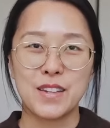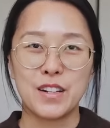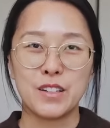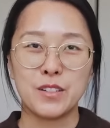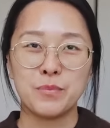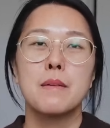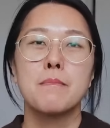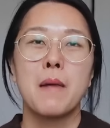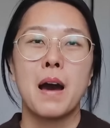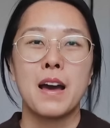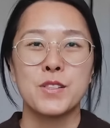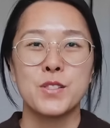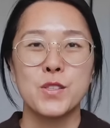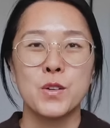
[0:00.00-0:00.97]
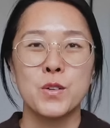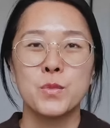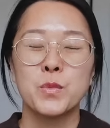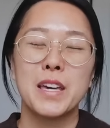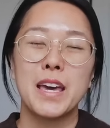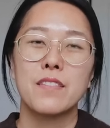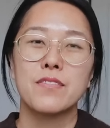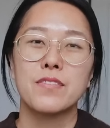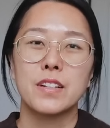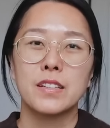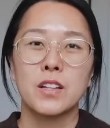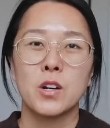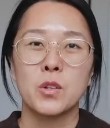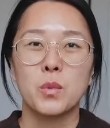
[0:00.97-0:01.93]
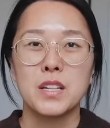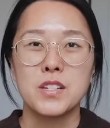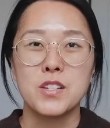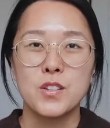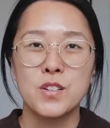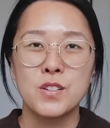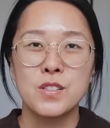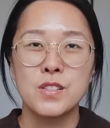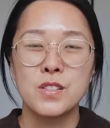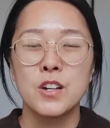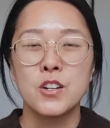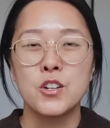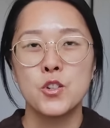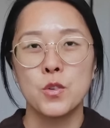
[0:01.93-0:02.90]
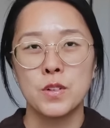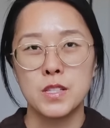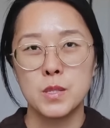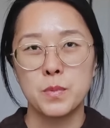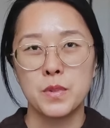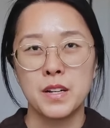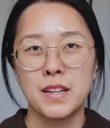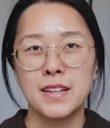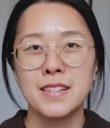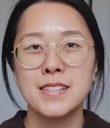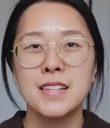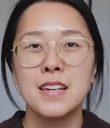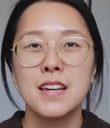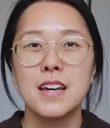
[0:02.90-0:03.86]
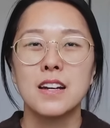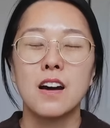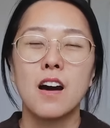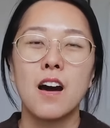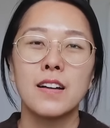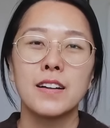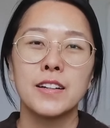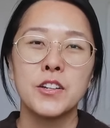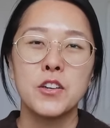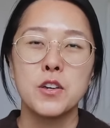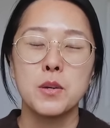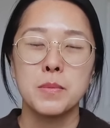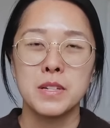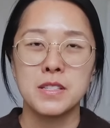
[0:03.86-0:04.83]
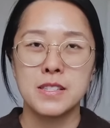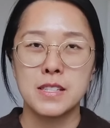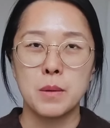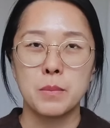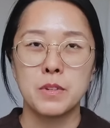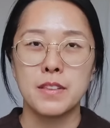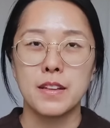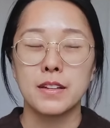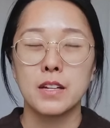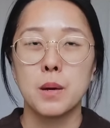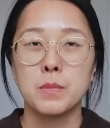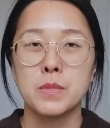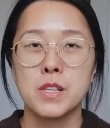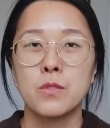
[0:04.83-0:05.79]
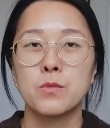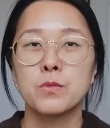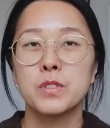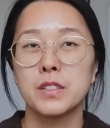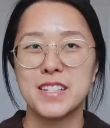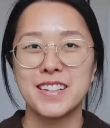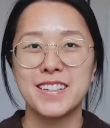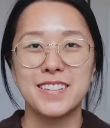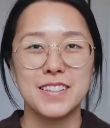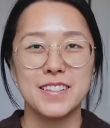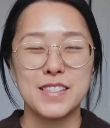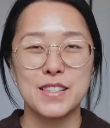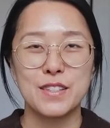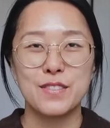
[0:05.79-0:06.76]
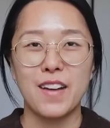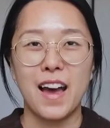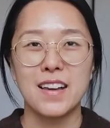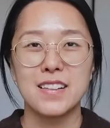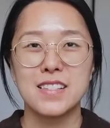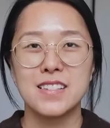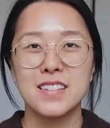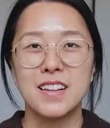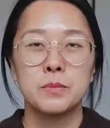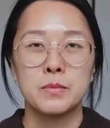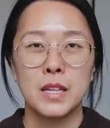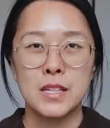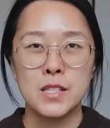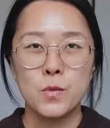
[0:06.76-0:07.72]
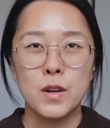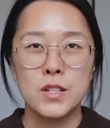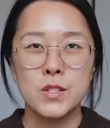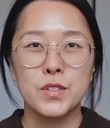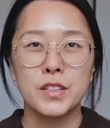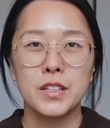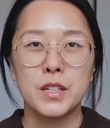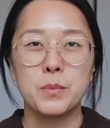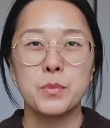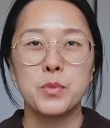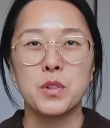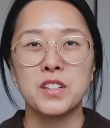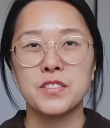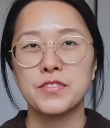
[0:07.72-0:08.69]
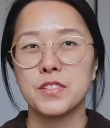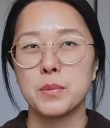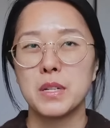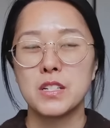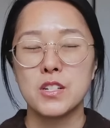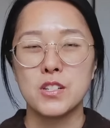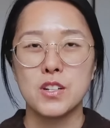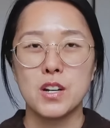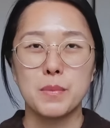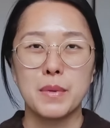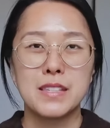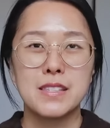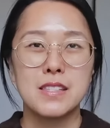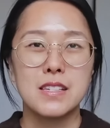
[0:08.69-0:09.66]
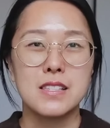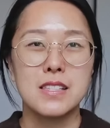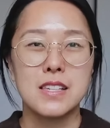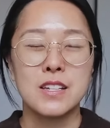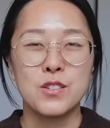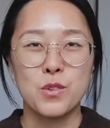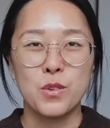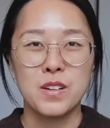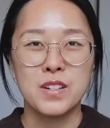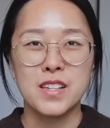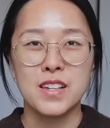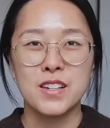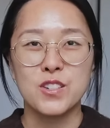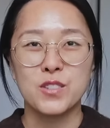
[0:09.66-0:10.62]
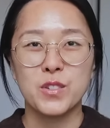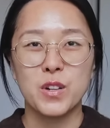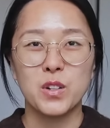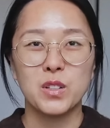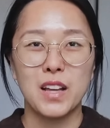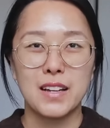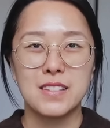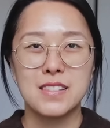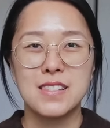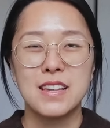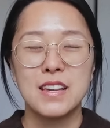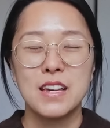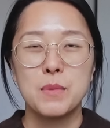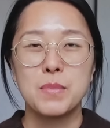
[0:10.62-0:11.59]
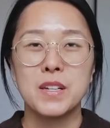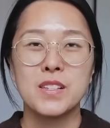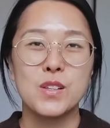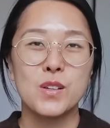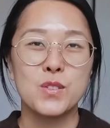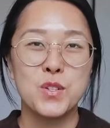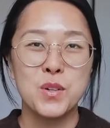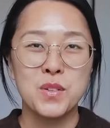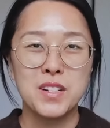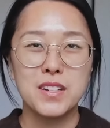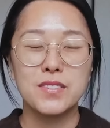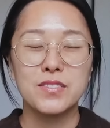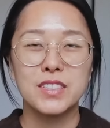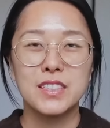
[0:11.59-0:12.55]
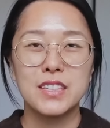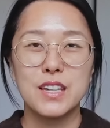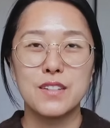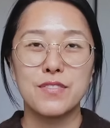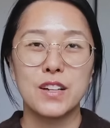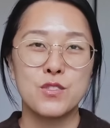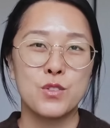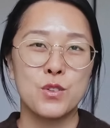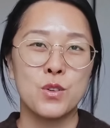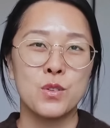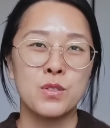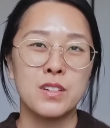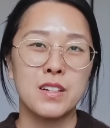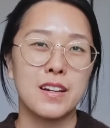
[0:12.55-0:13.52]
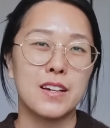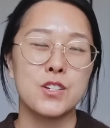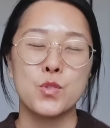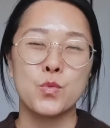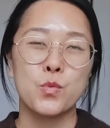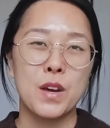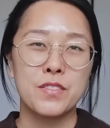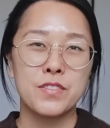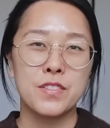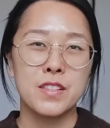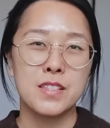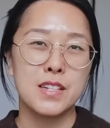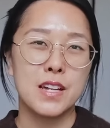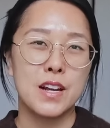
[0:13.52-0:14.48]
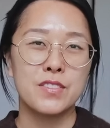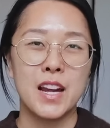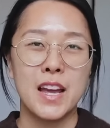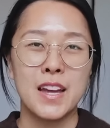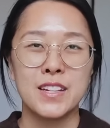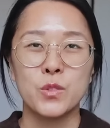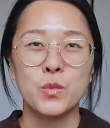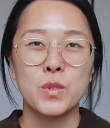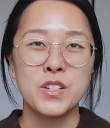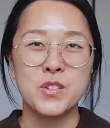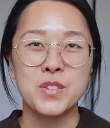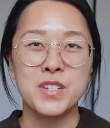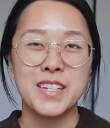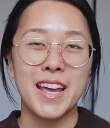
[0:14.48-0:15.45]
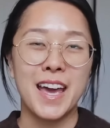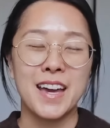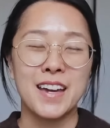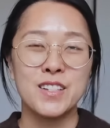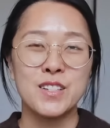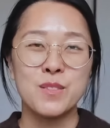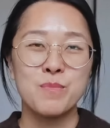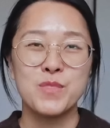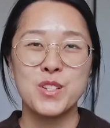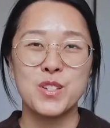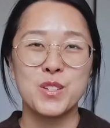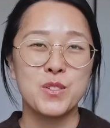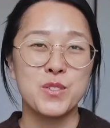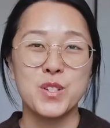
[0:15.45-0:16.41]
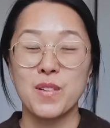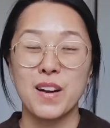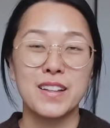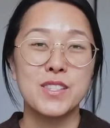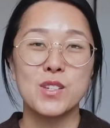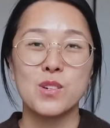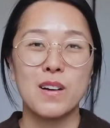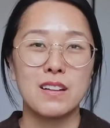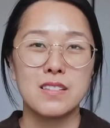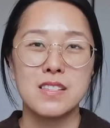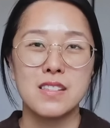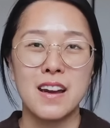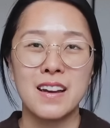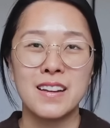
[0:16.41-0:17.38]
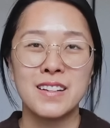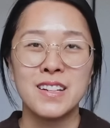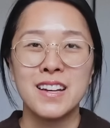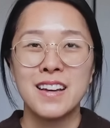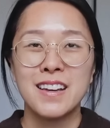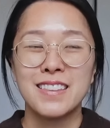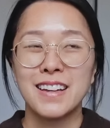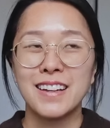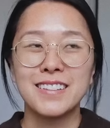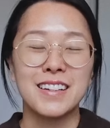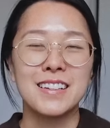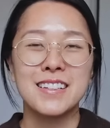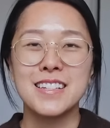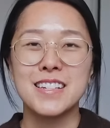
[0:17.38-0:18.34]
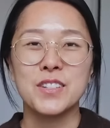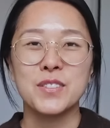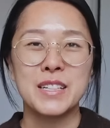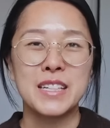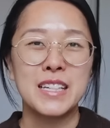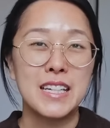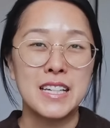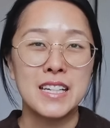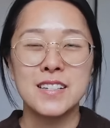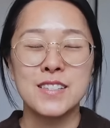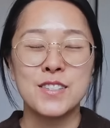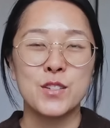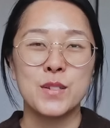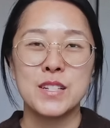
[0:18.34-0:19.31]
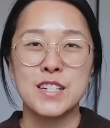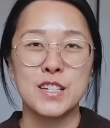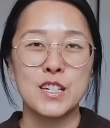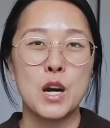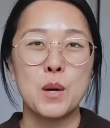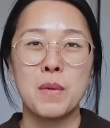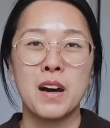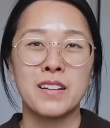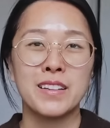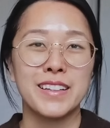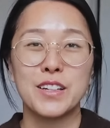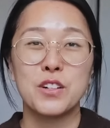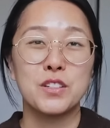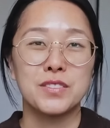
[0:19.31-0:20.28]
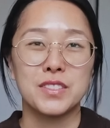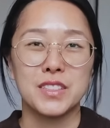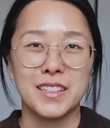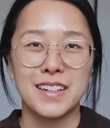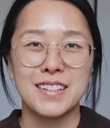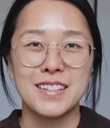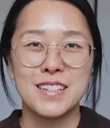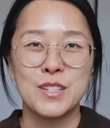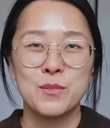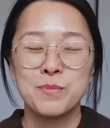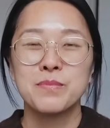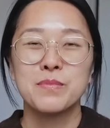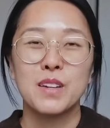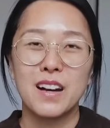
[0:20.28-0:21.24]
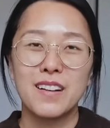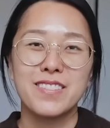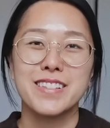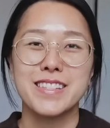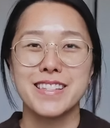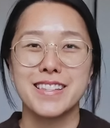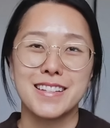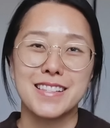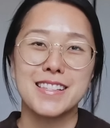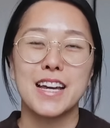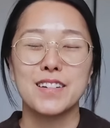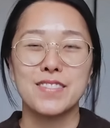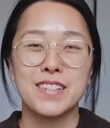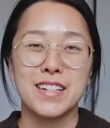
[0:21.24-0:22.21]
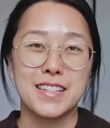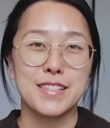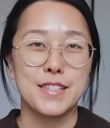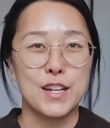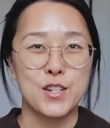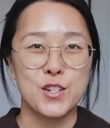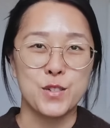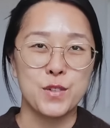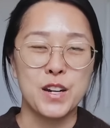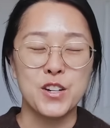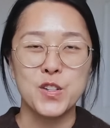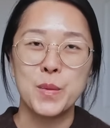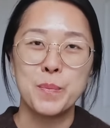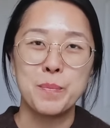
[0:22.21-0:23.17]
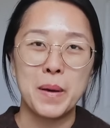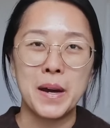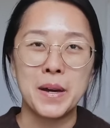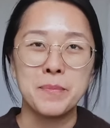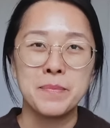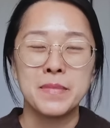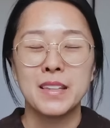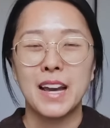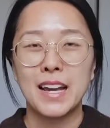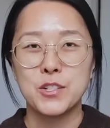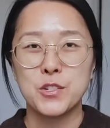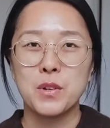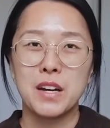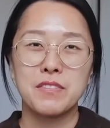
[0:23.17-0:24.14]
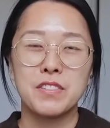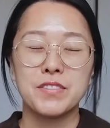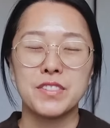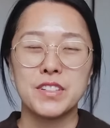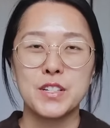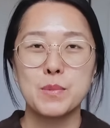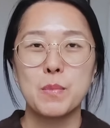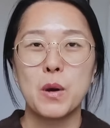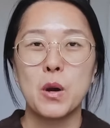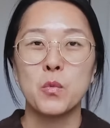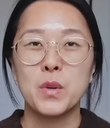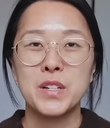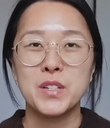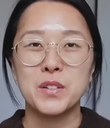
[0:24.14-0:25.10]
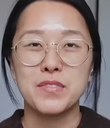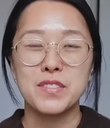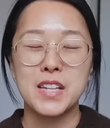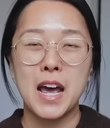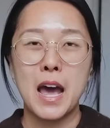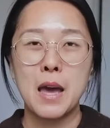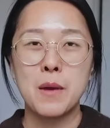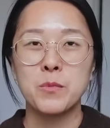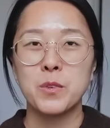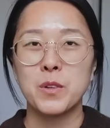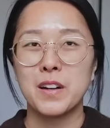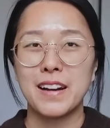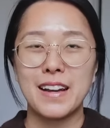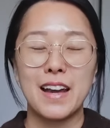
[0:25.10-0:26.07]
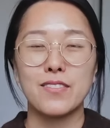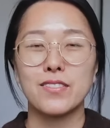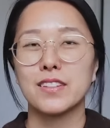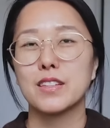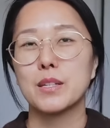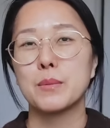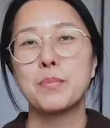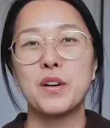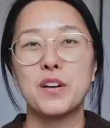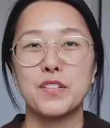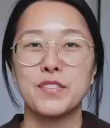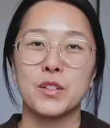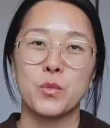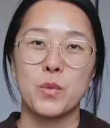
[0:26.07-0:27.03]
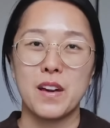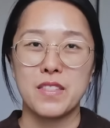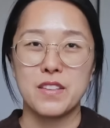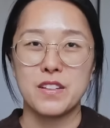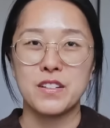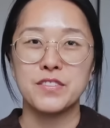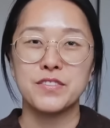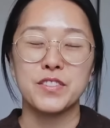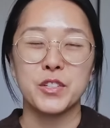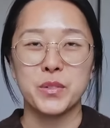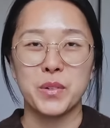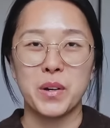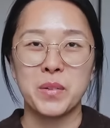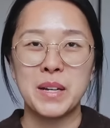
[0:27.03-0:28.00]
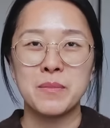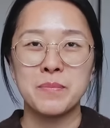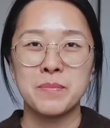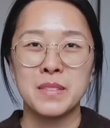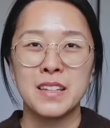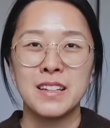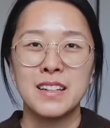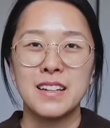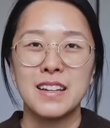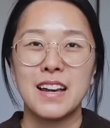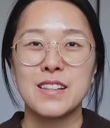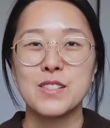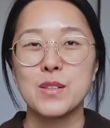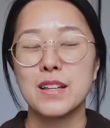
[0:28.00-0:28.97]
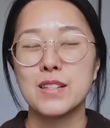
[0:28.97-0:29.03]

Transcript: year. In my zone, we have very long winters, short springs, and a hot and humid summer that comes on ridiculously fast. That's why it's really important for me to start my seeds indoors under grow lights, because alternatively, if I don't and I just wait for this never-ending winter to end to direct sow outside, that 90-degree heat is going to come on like overnight. Obviously, that's kind of an exaggeration, but I do have a very small window of time where I have like the perfect weather for growing. And so